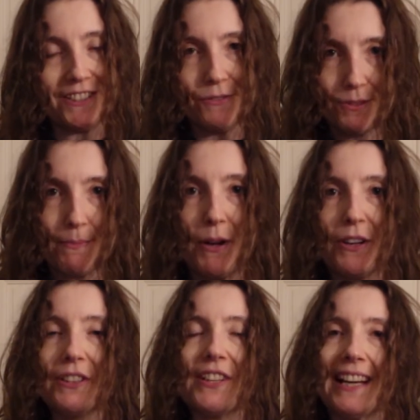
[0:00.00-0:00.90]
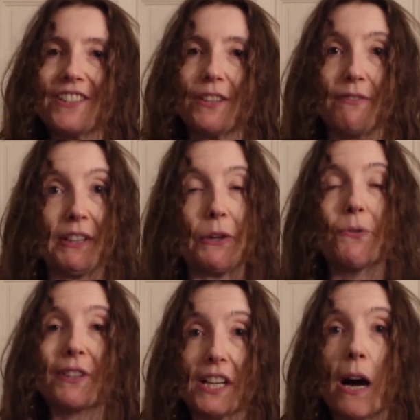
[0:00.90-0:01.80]
too small to actually fit
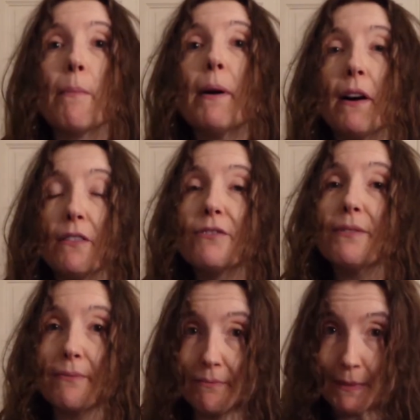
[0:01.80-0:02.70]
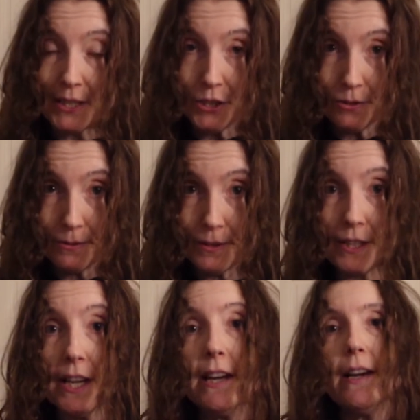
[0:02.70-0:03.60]
over top of my shoes.